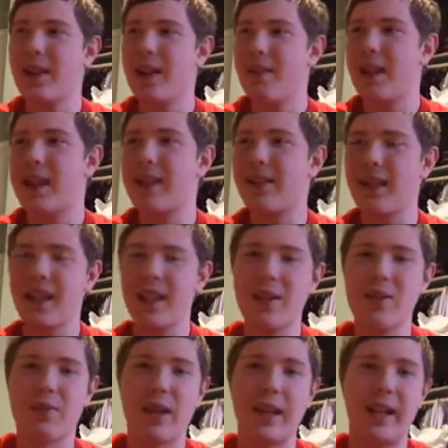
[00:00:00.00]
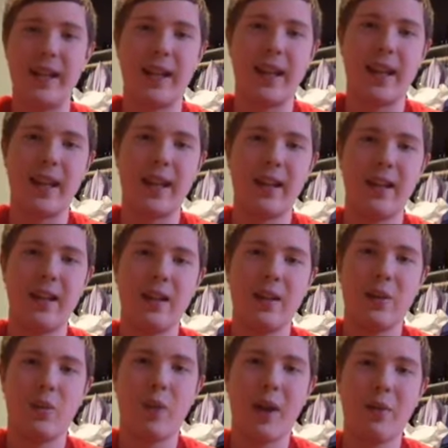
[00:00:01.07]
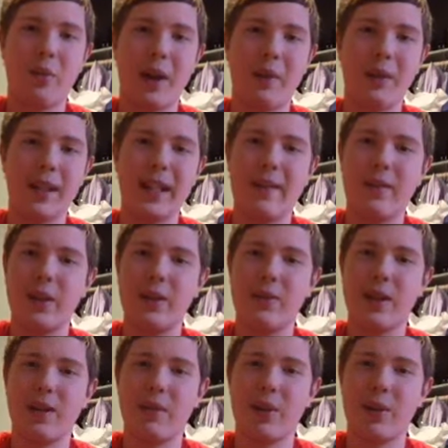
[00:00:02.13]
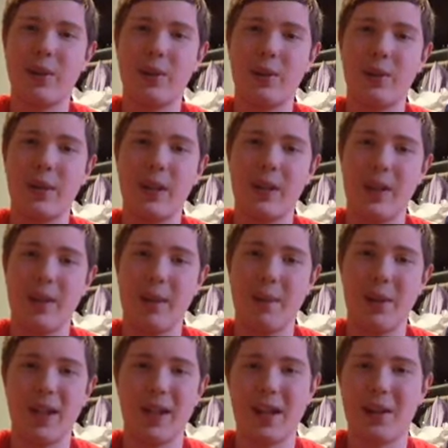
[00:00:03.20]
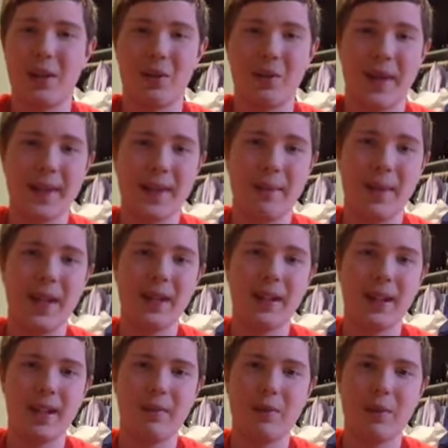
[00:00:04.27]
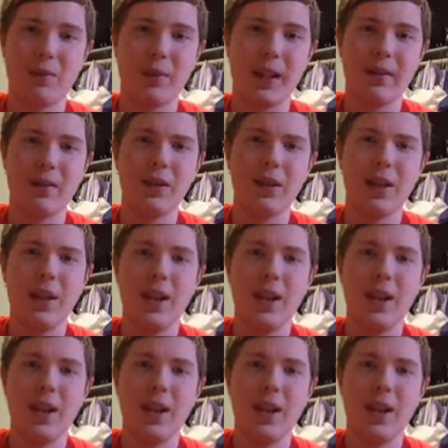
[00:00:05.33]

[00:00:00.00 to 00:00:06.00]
Because if it is right, then why why would he never use it on Mario and Luigi? Maybe he's underestimating them or whatever.